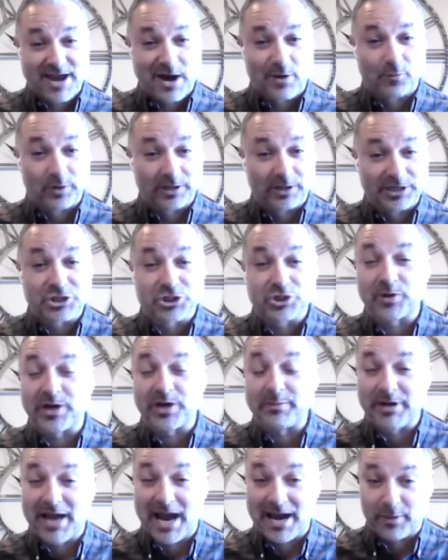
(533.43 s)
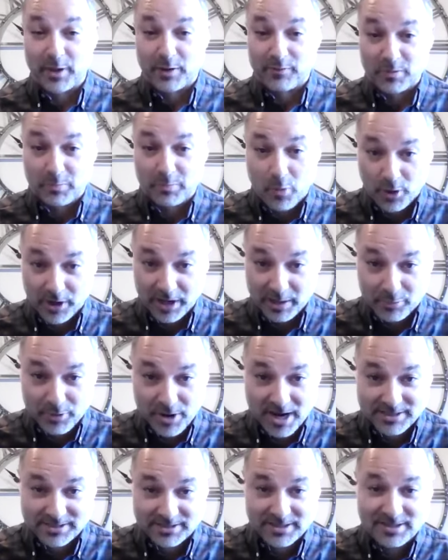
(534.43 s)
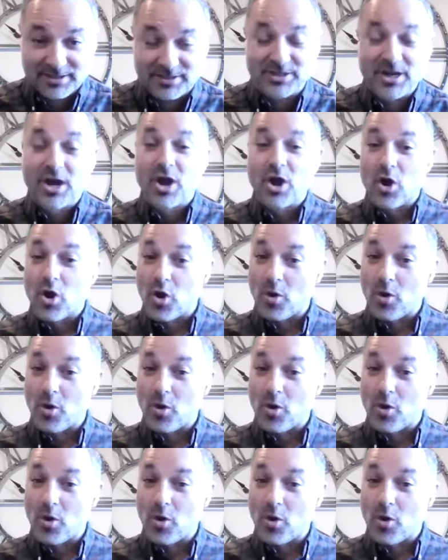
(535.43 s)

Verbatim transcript: have now really streamlined their reporting process